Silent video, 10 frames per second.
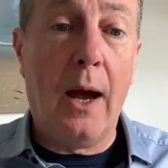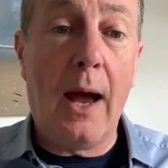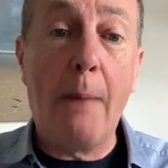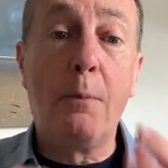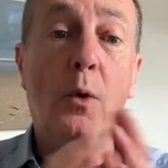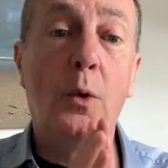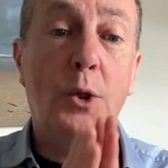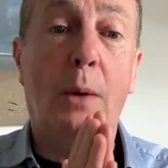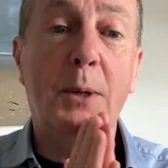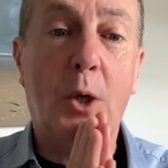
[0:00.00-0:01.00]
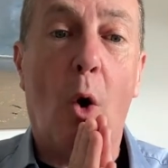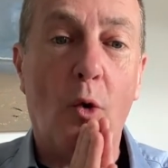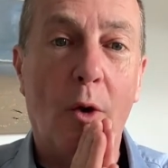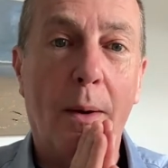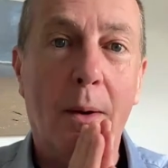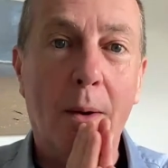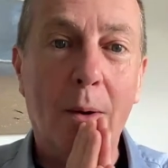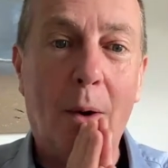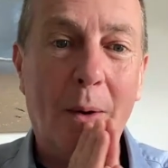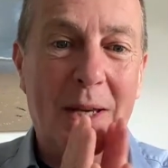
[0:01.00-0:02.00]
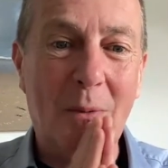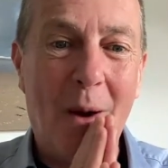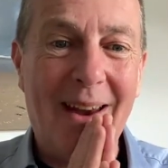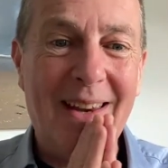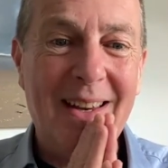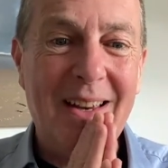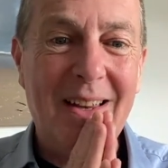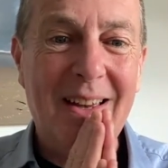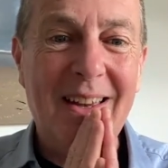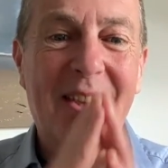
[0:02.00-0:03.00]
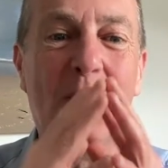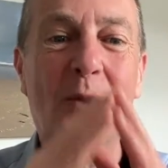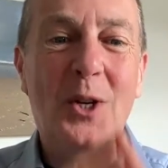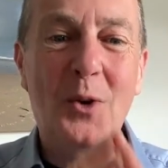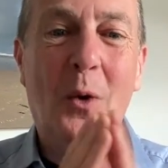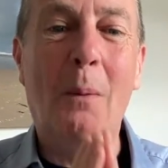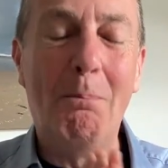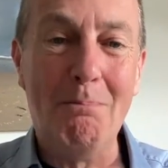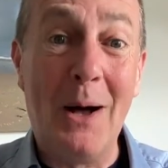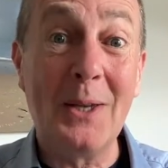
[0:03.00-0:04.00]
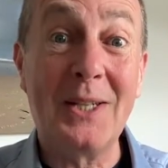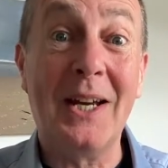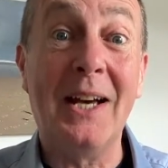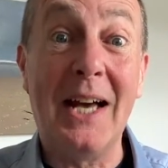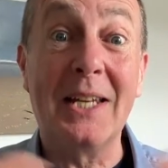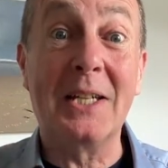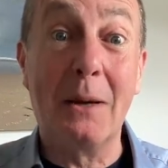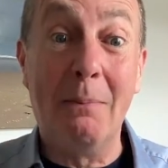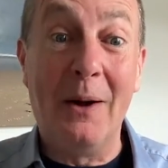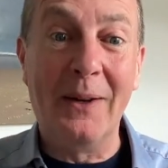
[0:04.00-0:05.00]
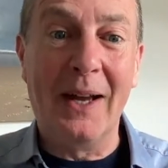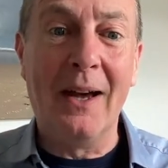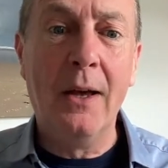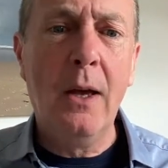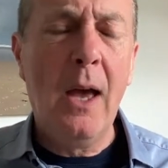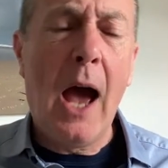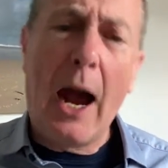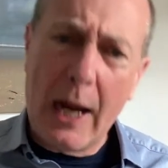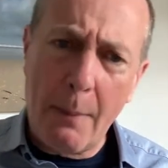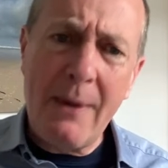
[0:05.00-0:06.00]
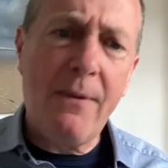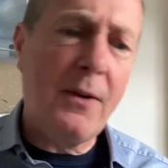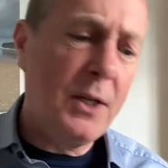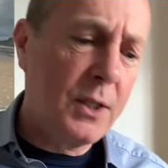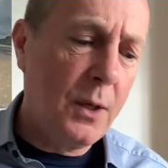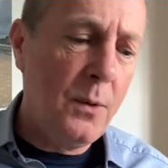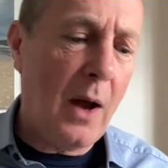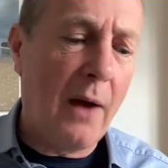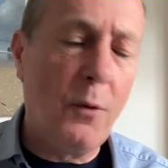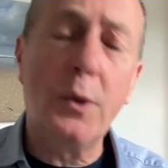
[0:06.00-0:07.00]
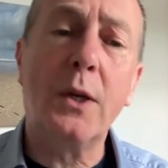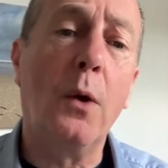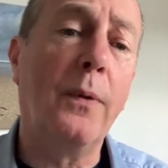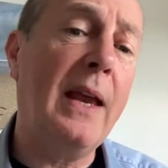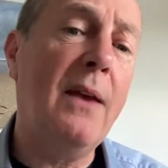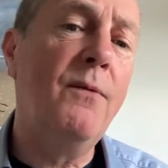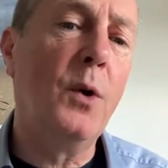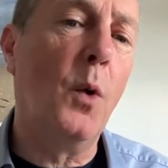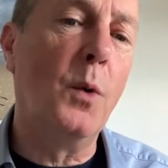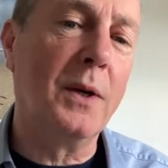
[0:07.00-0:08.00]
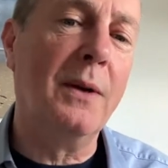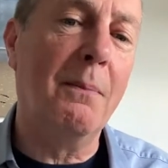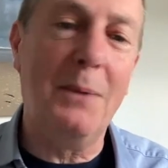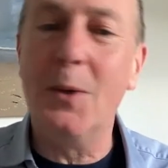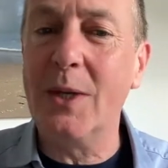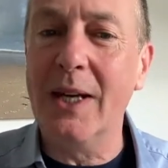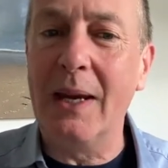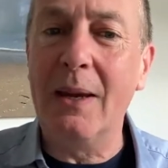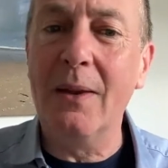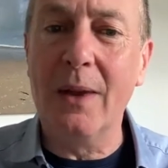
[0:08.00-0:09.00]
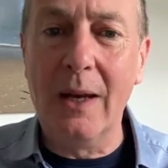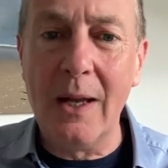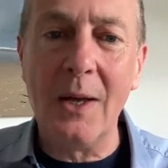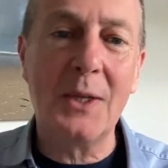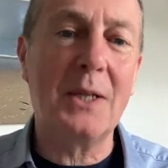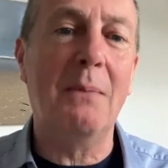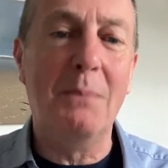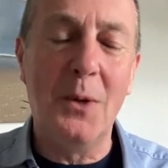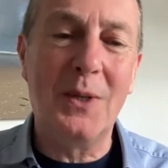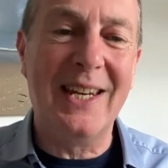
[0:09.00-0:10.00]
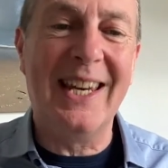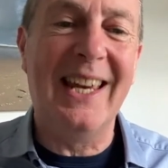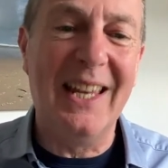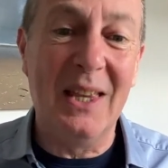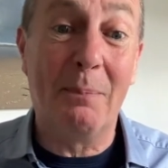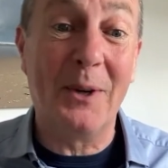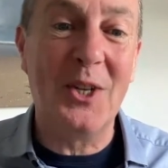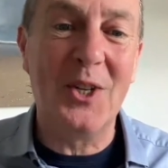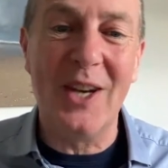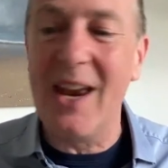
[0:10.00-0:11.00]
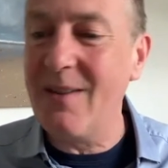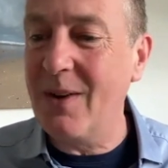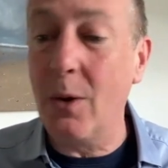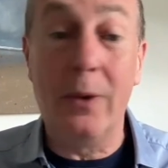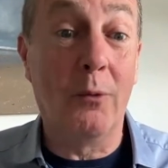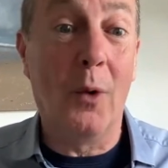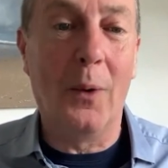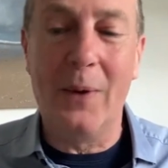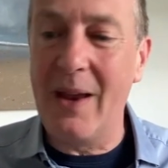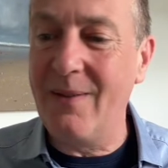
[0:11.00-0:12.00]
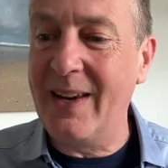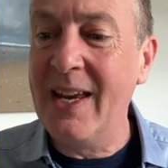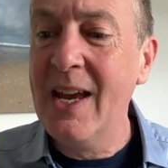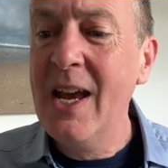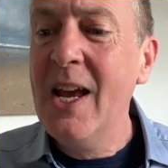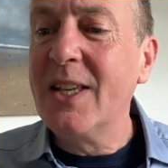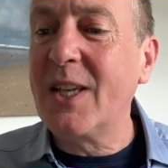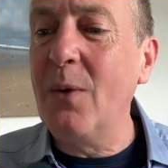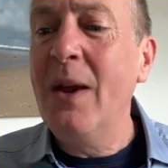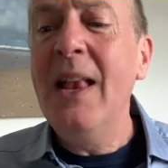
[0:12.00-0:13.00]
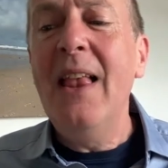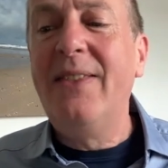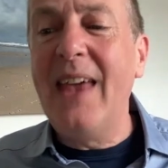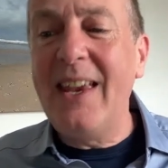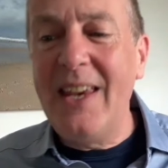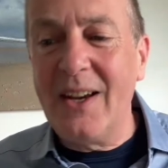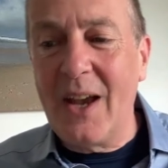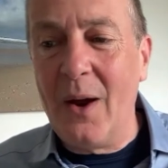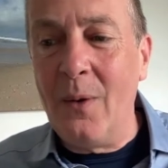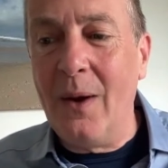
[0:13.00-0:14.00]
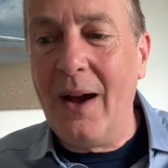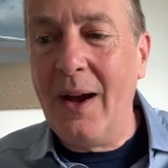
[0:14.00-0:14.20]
Admiral Thomas Cochrane on his way, the original master and commander. I'm coming very soon. I've also got the Invergordon Mutiny, the last mutiny in the British Navy, or in the Royal Navy. So there you go.